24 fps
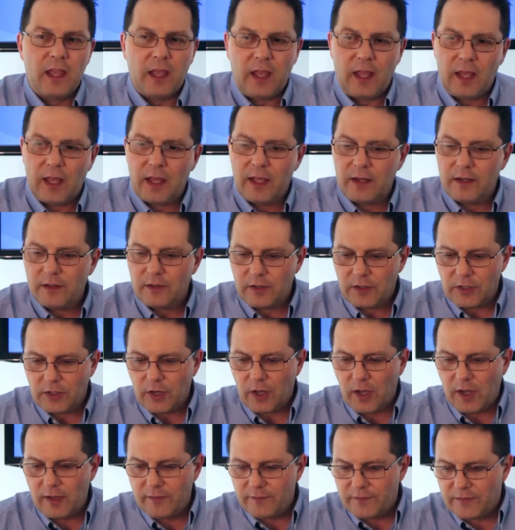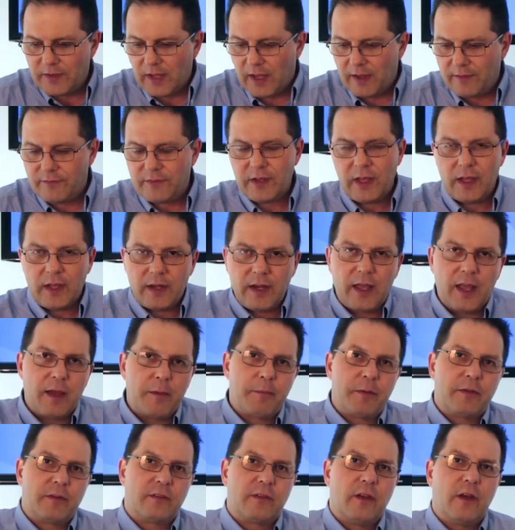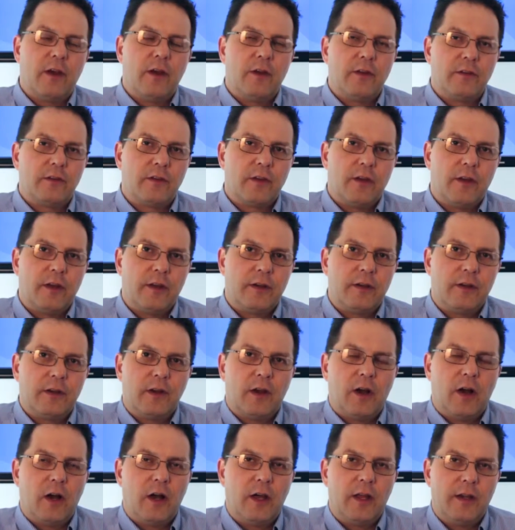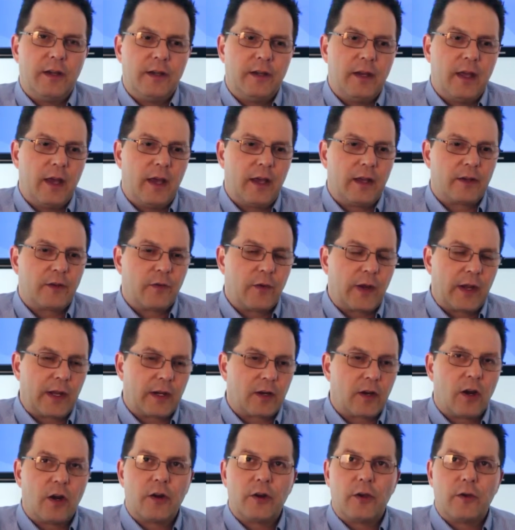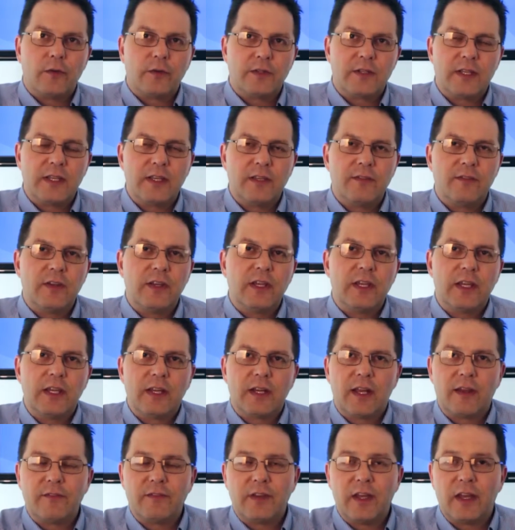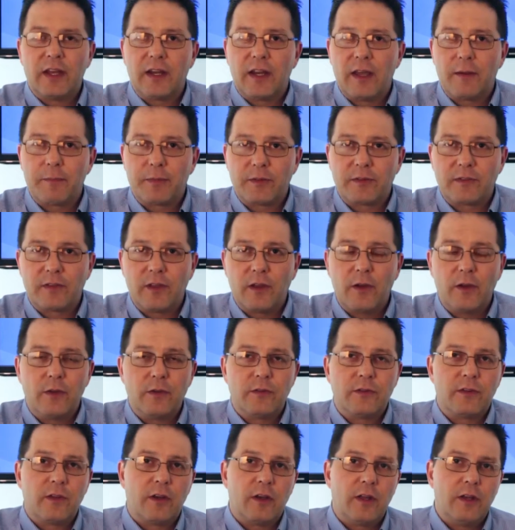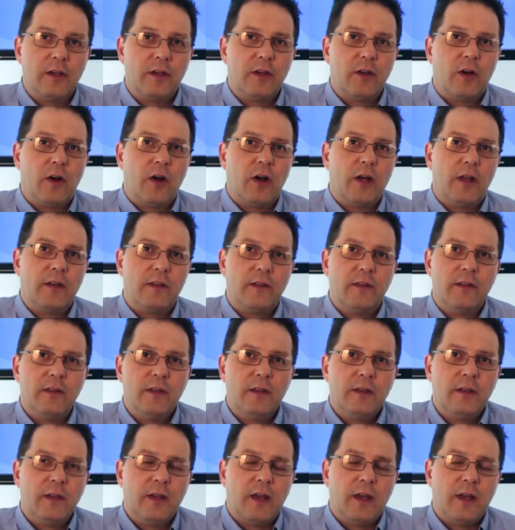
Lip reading: And you know, I've done episodes on Grant Cardone TV, and I've done episodes on